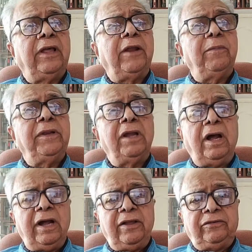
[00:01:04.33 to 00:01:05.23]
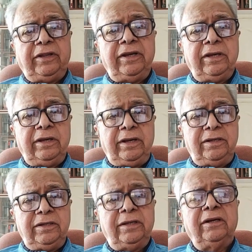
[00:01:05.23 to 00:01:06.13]
are being asked in
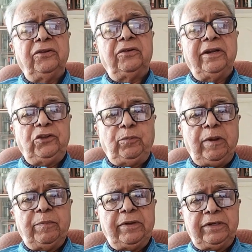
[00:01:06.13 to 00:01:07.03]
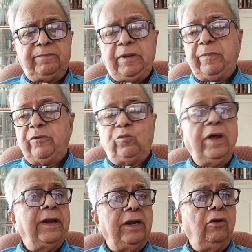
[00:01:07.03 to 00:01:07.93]
general studies paper
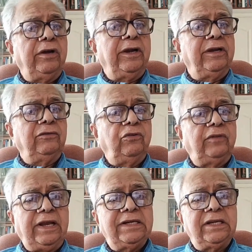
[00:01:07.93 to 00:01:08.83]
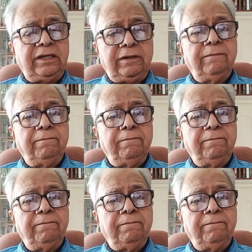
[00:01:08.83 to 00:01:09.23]
1 on Indian society,